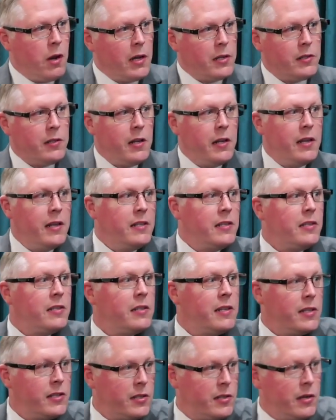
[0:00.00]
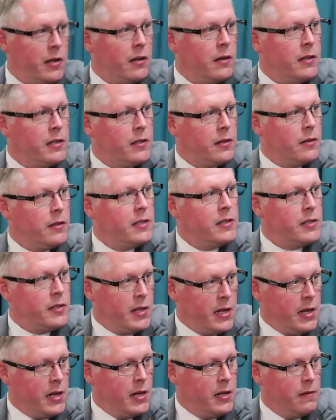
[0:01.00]
trust and it sits there until
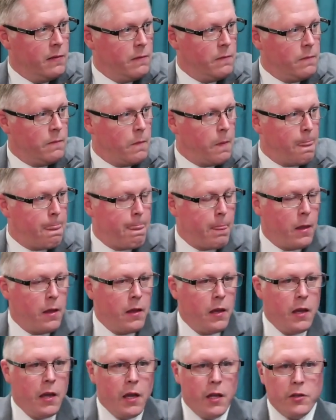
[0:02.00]
it's needed. Wow.